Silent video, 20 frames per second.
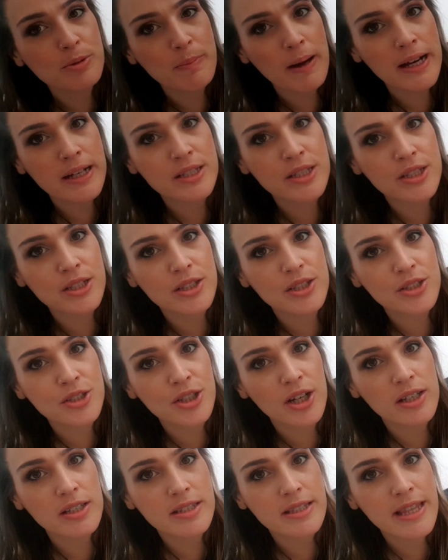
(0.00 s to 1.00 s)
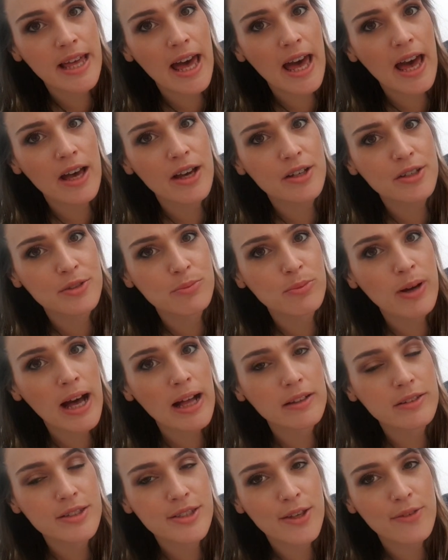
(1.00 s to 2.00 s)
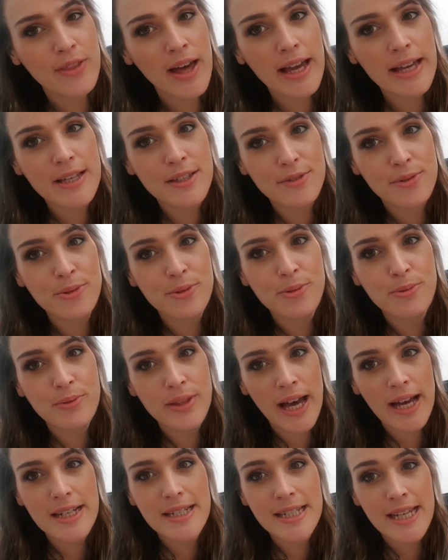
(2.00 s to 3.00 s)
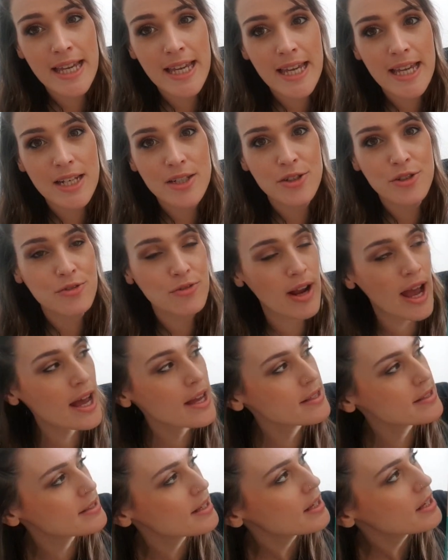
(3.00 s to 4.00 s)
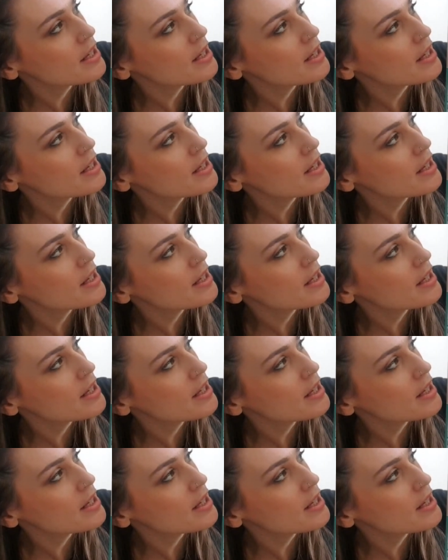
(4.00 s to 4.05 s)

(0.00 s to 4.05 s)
pattern just there as well. So that is all that tiered dress.